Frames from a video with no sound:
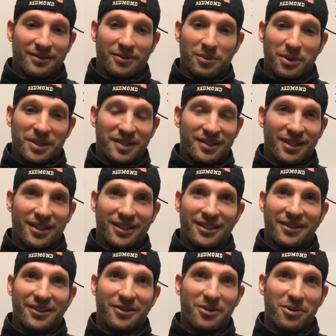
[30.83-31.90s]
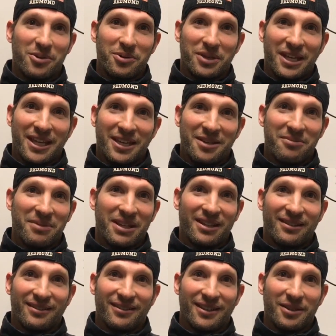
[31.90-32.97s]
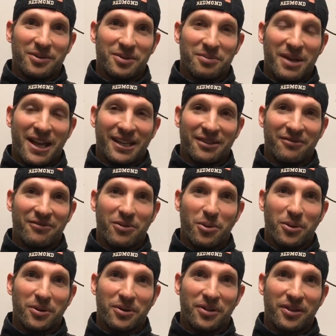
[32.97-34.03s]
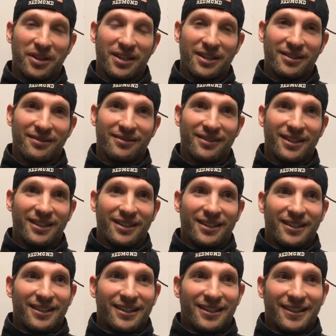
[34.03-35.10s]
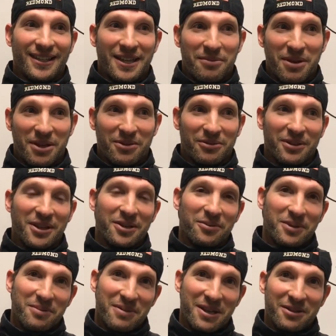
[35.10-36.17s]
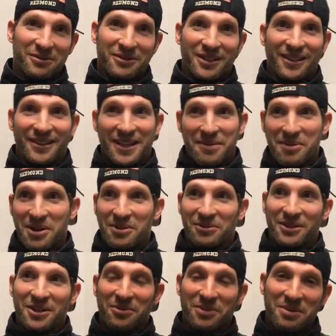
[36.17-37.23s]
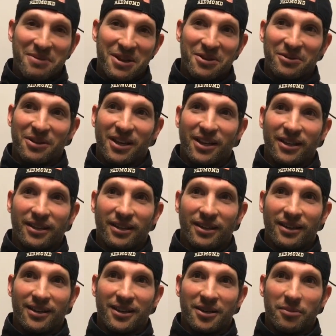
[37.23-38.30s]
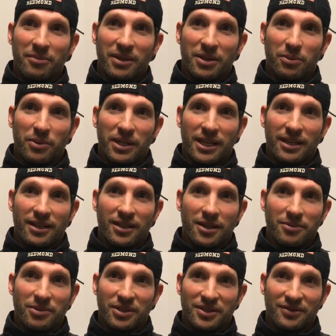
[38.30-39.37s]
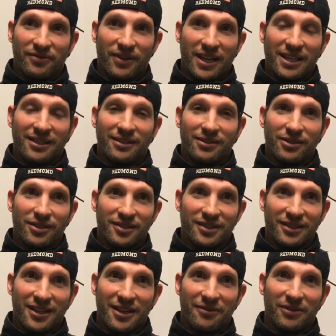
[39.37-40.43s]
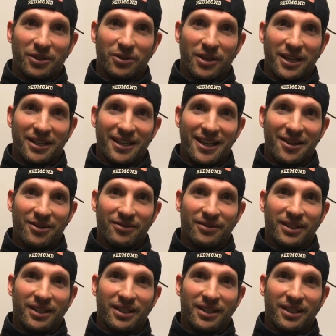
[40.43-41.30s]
we stuck in there the whole game, and it was back and forth, and they made a run, we made a run, they made a run, we made a run, and we ended up just fighting just enough and grinding out